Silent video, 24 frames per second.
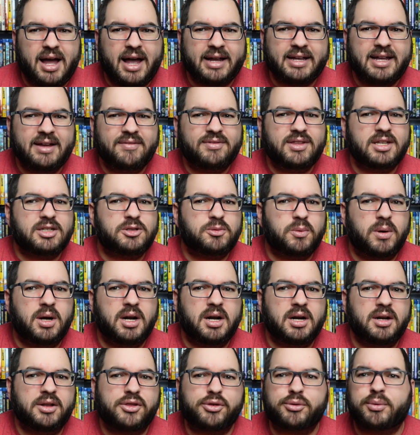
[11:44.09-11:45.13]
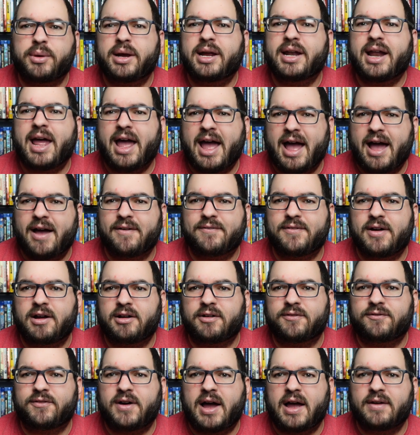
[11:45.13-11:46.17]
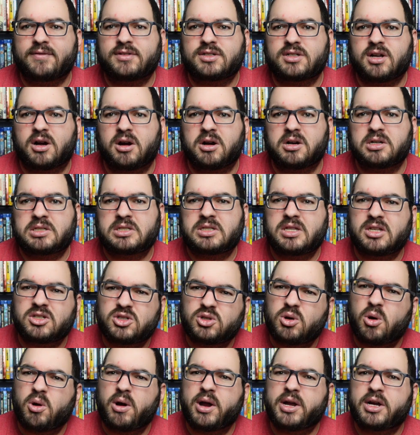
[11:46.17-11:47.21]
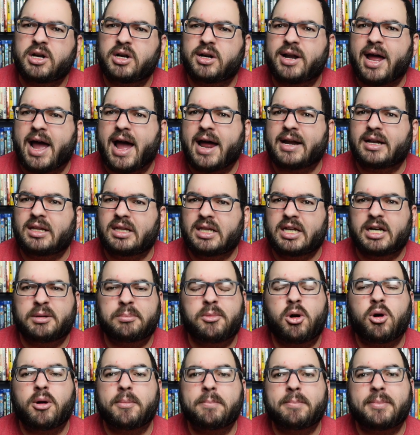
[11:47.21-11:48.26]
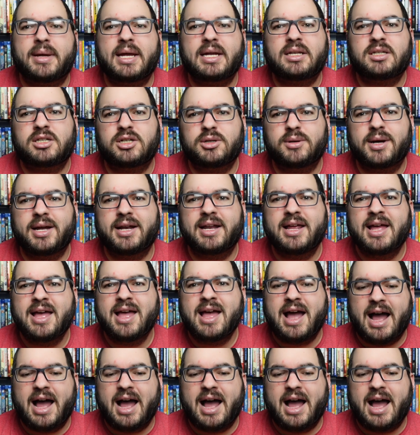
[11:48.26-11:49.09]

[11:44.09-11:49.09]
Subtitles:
I give this one 3.5 out of 5 stars. The story could have had a little more meat to it.